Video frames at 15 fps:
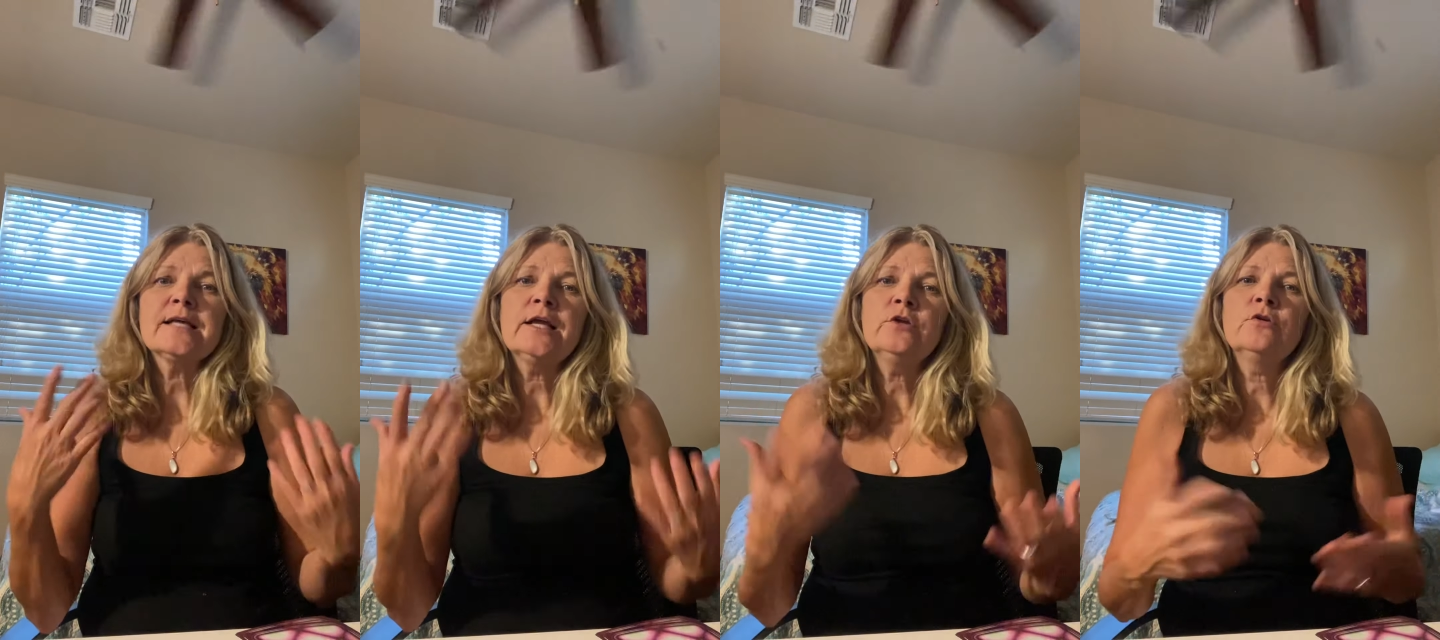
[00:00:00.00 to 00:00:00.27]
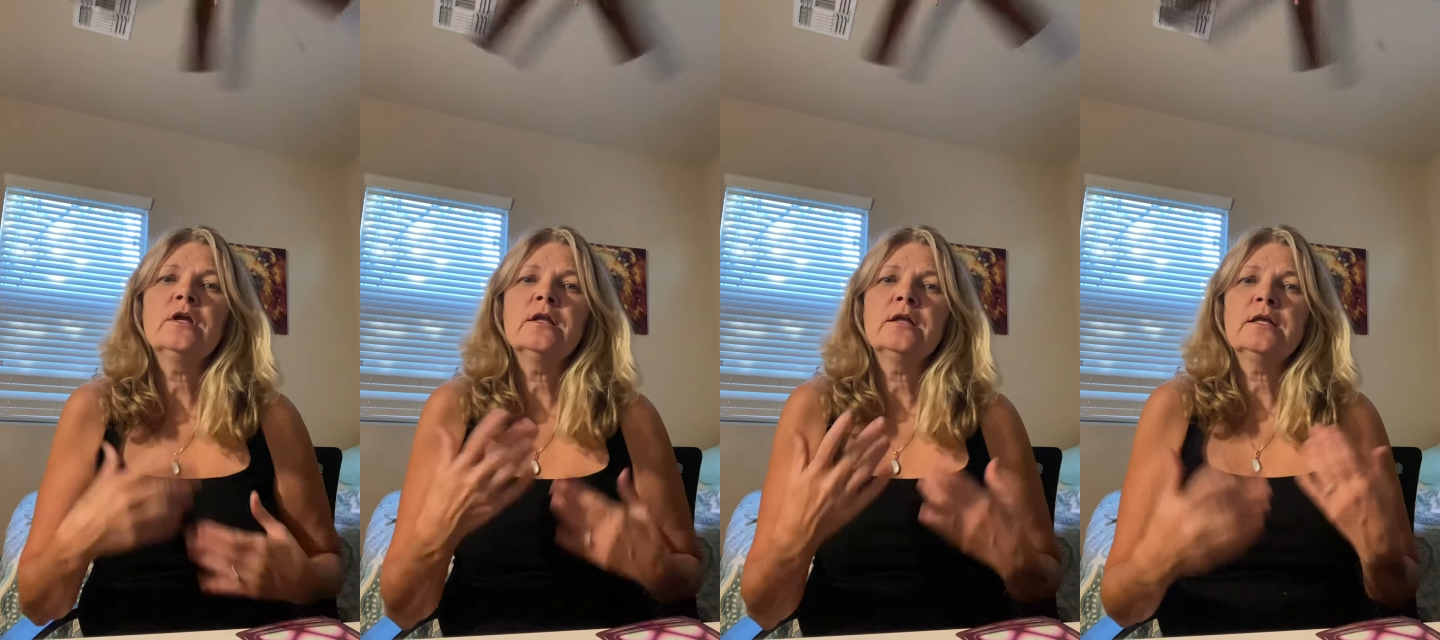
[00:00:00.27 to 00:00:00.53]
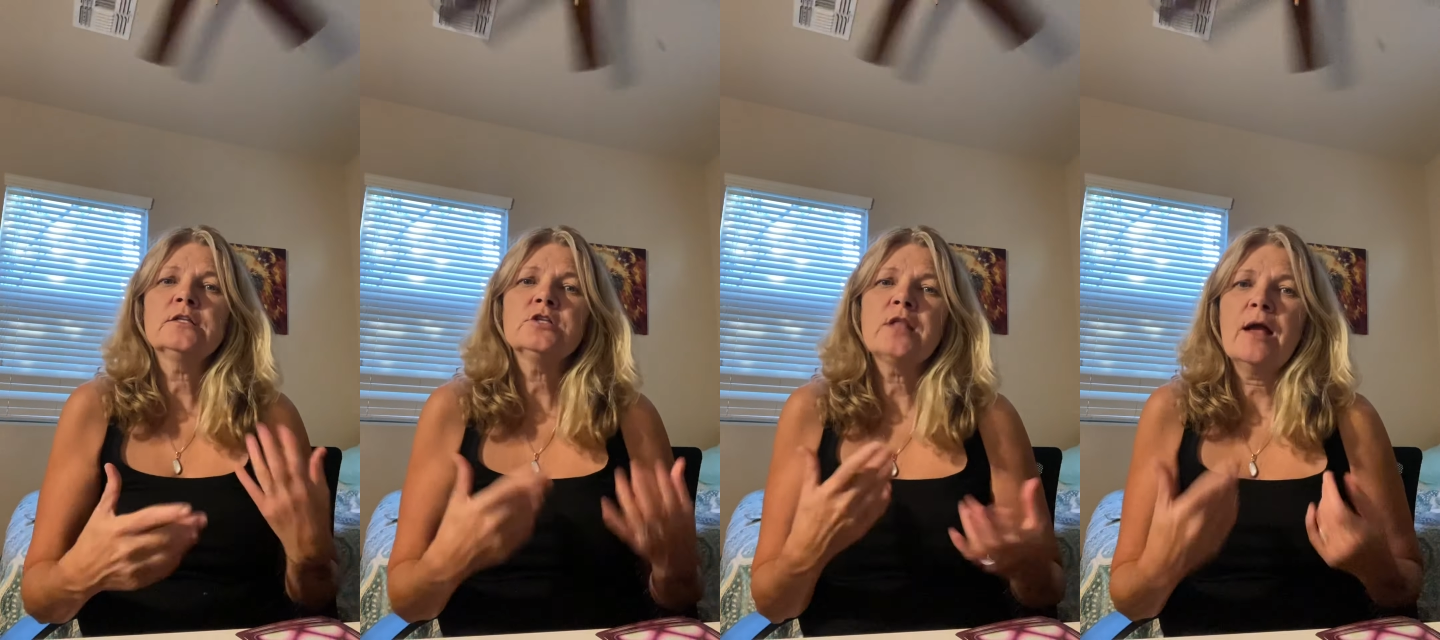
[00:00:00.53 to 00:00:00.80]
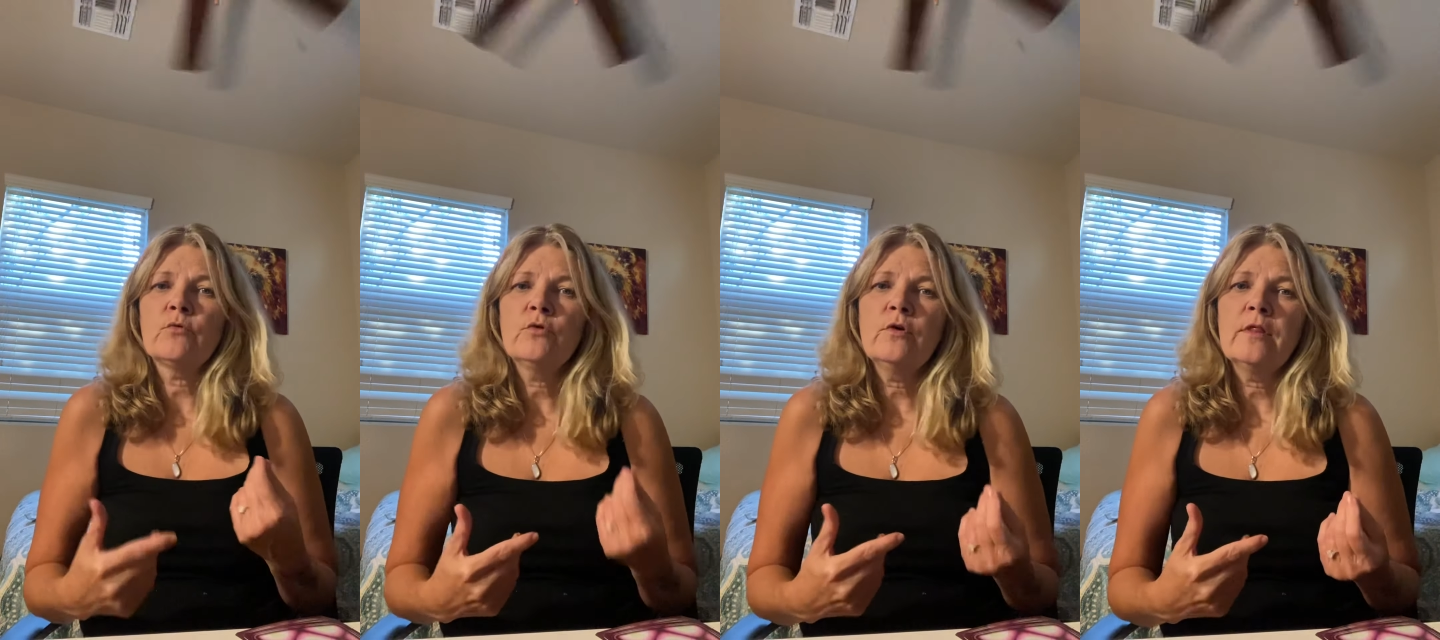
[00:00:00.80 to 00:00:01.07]
And you can get to
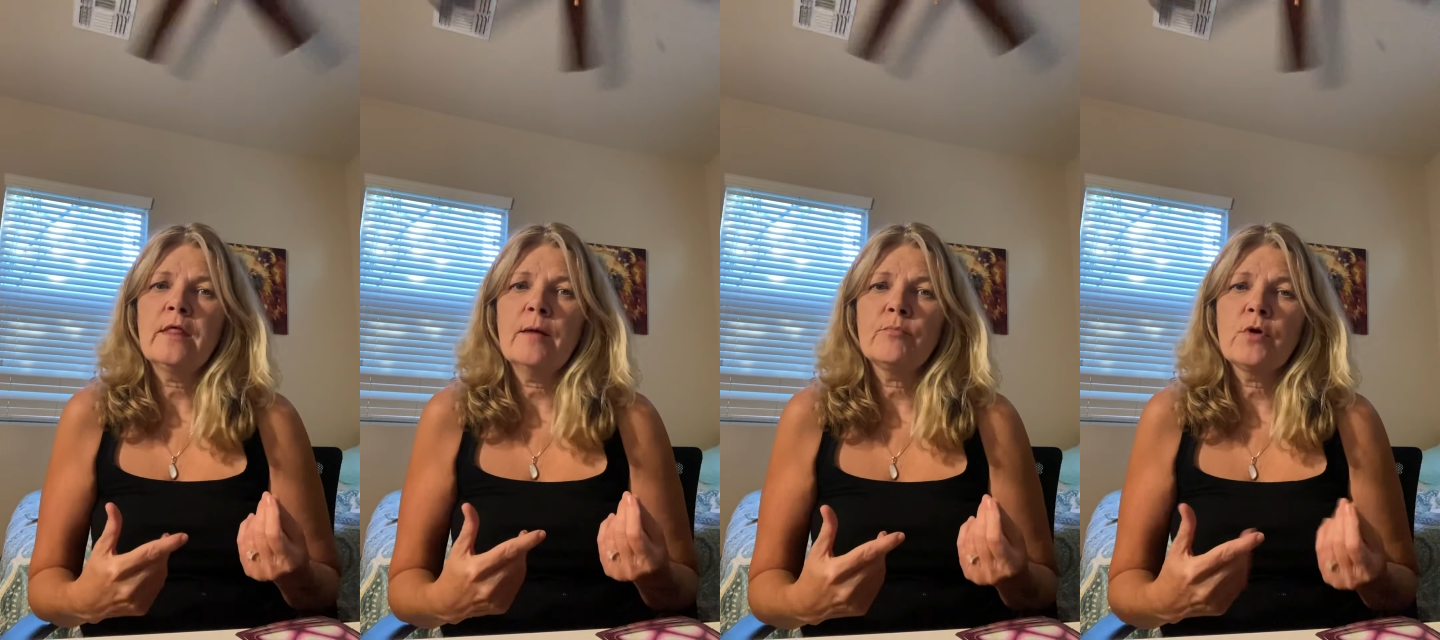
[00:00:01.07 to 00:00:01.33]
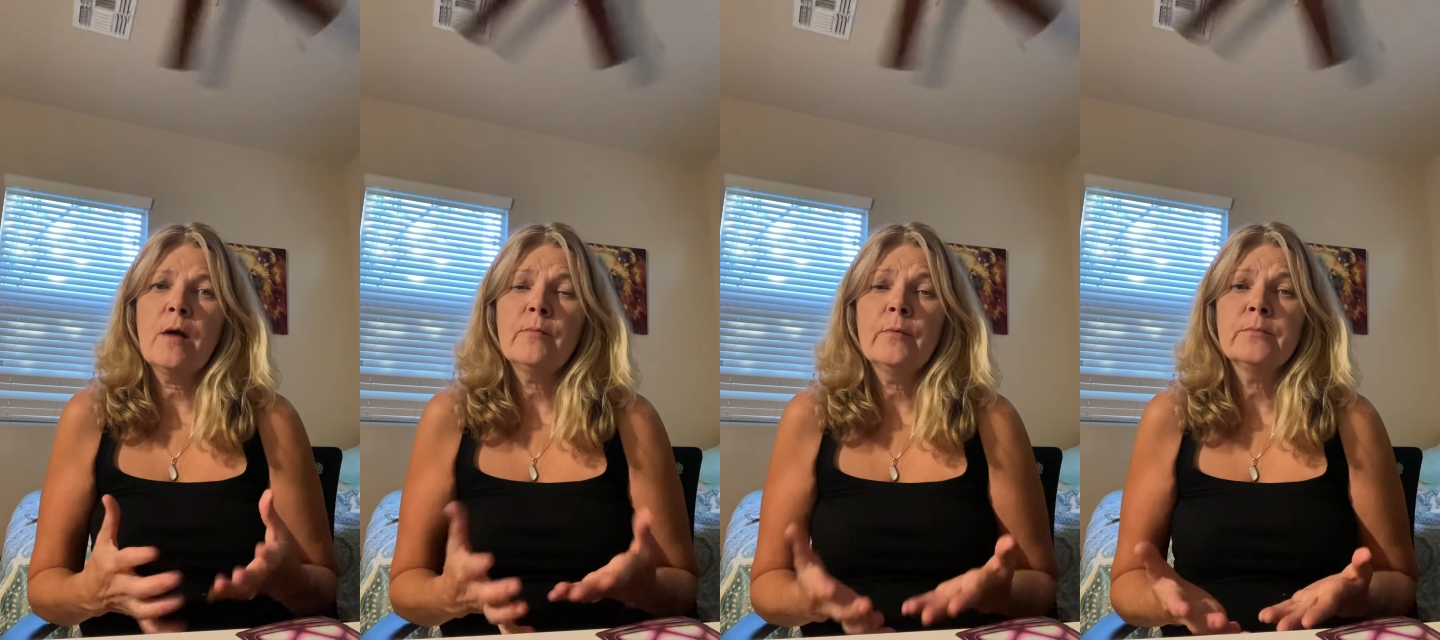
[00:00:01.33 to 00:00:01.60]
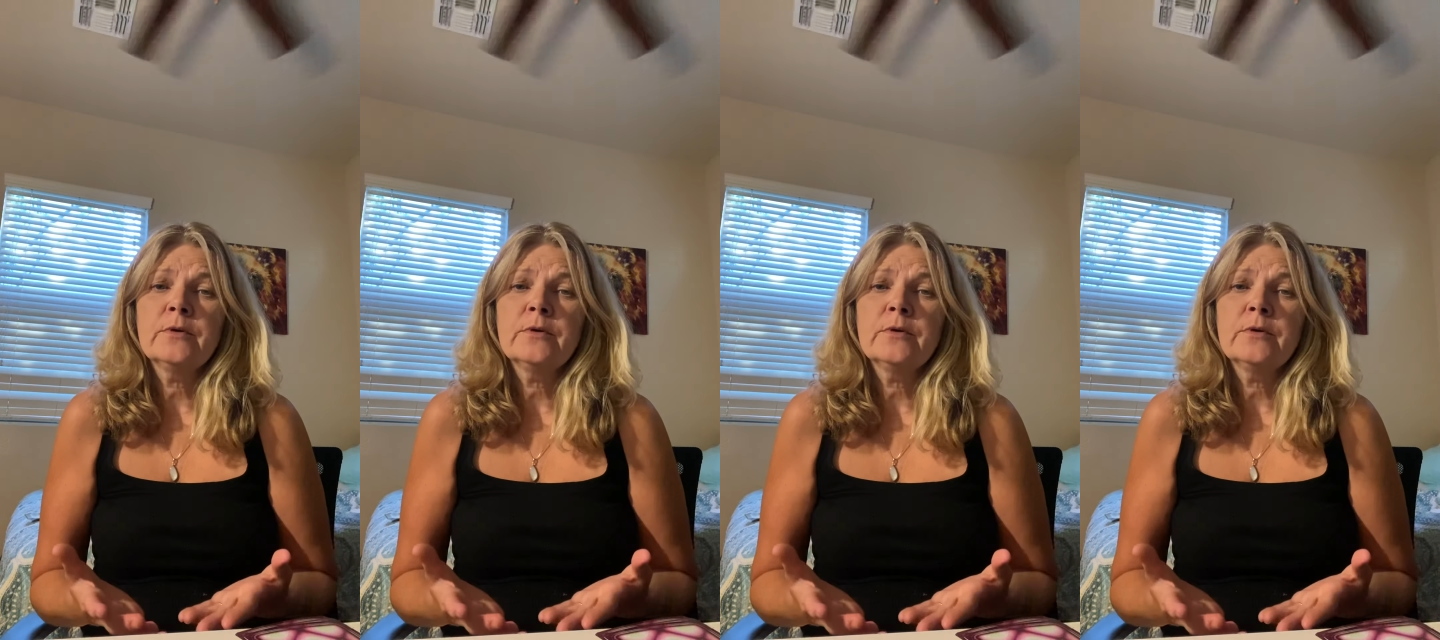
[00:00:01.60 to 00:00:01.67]
that root of that problem.